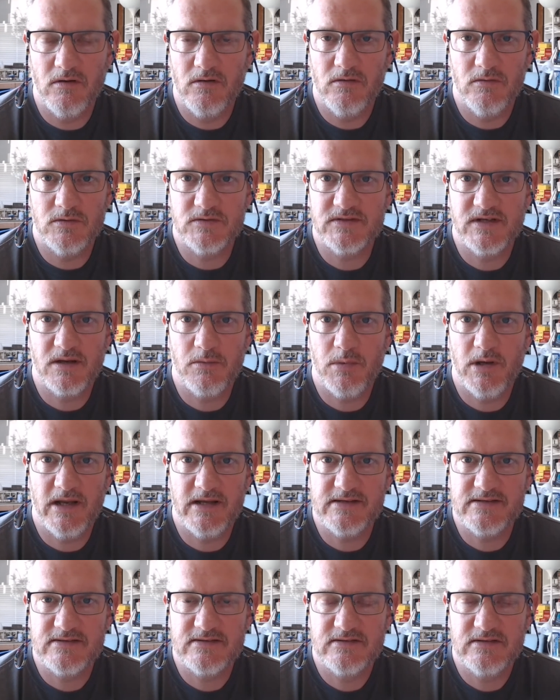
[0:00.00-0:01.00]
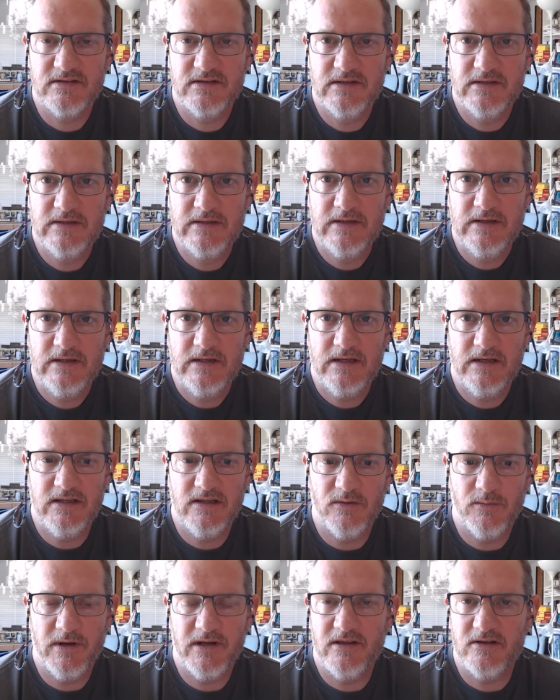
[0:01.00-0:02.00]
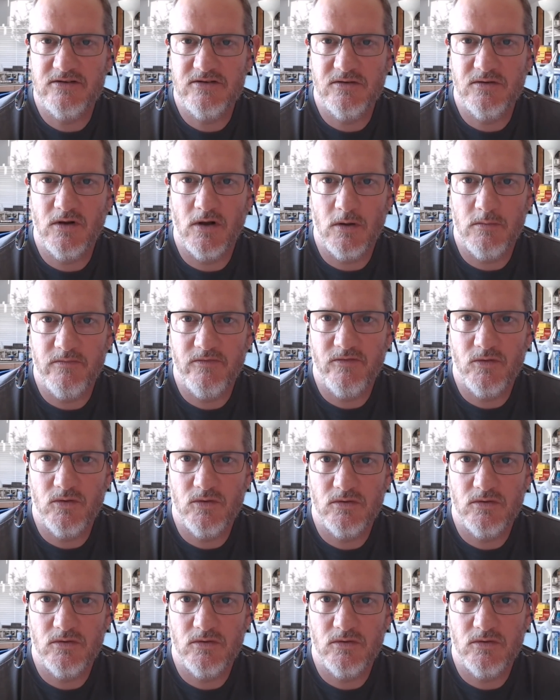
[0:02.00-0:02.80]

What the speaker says: or take place in the way that you'd hoped for.